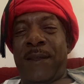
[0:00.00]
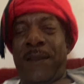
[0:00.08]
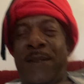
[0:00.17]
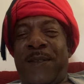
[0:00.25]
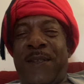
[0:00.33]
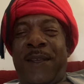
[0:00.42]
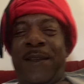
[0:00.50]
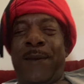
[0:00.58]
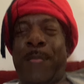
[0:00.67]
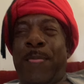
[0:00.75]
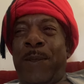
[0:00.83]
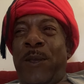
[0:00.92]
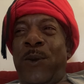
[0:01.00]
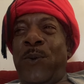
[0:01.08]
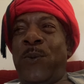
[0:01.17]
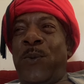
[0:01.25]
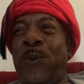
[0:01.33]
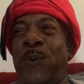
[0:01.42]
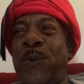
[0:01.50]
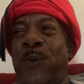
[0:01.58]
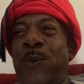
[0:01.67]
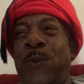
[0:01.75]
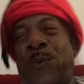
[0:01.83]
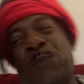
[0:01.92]
You see, you
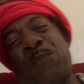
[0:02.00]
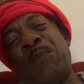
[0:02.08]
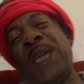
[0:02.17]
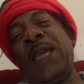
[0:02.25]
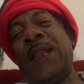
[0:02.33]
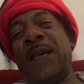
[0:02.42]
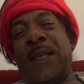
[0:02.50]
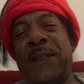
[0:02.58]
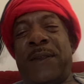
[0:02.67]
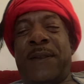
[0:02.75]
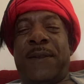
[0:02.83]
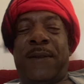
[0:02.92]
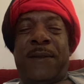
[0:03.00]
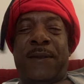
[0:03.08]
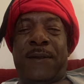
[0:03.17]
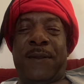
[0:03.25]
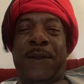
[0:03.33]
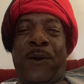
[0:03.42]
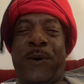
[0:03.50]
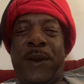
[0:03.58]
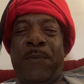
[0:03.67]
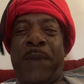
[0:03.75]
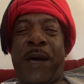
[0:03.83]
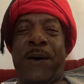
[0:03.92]
beat us talking
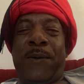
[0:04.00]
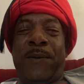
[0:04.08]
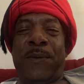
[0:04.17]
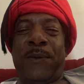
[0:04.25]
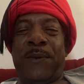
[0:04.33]
about